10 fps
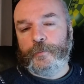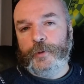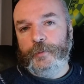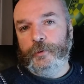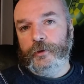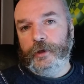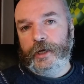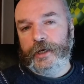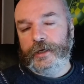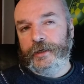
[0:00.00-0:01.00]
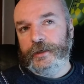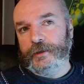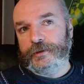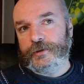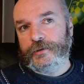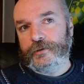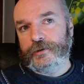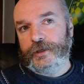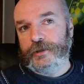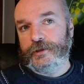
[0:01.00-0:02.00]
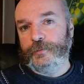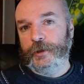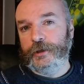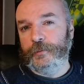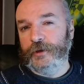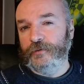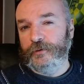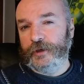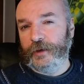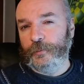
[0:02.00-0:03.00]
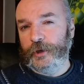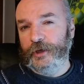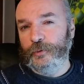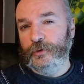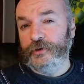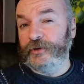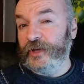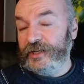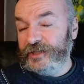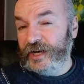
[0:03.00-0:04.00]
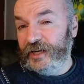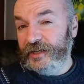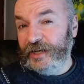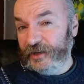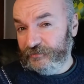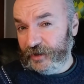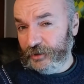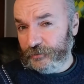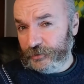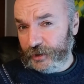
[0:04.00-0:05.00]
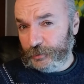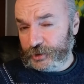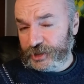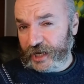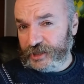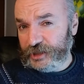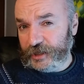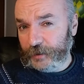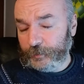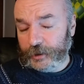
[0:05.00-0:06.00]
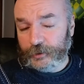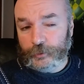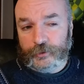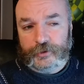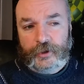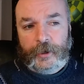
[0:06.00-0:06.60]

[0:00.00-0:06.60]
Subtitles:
People had tended to make up their own campaign world, and very often they were sketchy campaign worlds.